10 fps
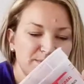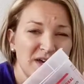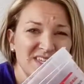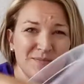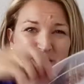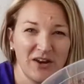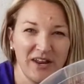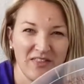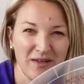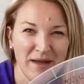balls, depending on
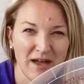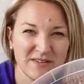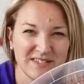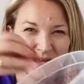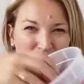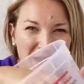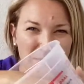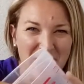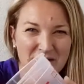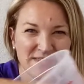how they bounce, they might
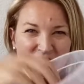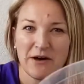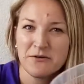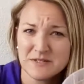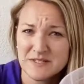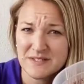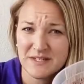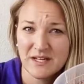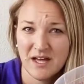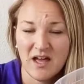bounce out
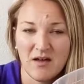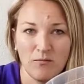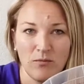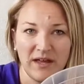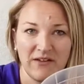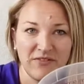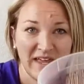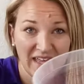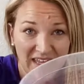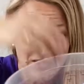if
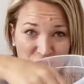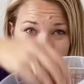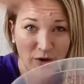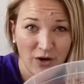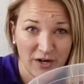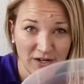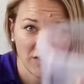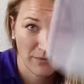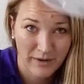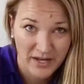they hit too hard on
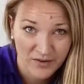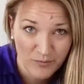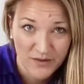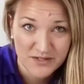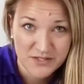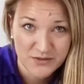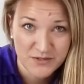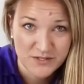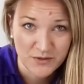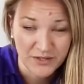the bottom while the student
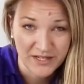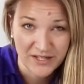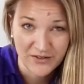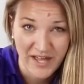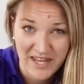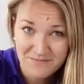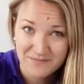is holding it on their head.